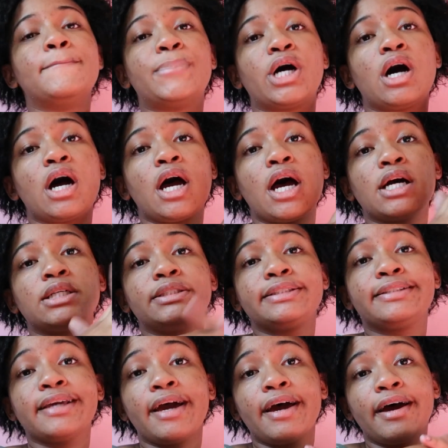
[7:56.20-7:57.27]
But
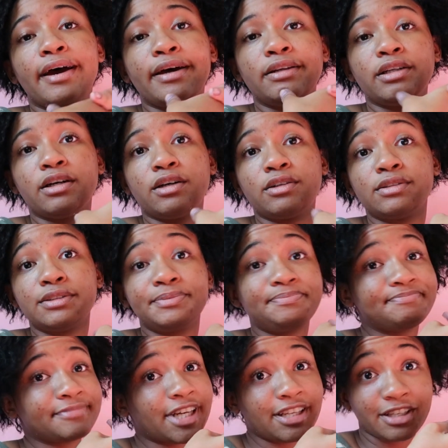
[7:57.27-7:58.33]
yeah, no,
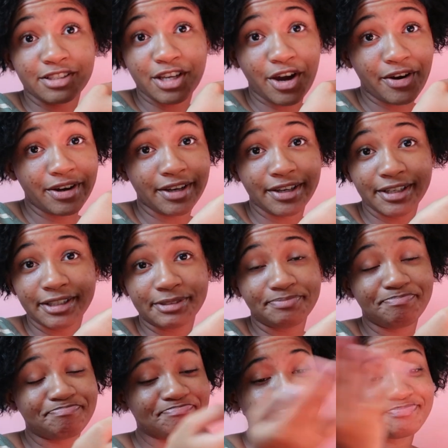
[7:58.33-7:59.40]
I just how to